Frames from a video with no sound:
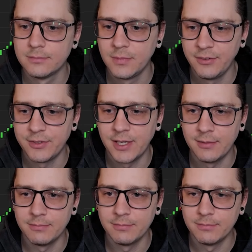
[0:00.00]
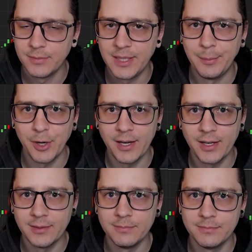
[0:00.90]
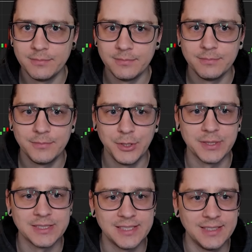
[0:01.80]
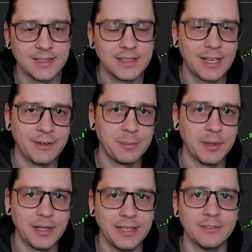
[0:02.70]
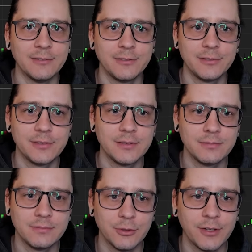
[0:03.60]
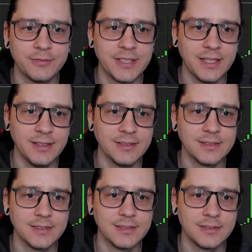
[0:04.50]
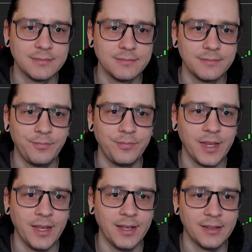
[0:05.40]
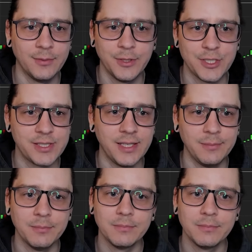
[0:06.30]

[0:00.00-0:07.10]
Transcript: If not, keep your head up. You can see I've had plenty of rough days, and we just keep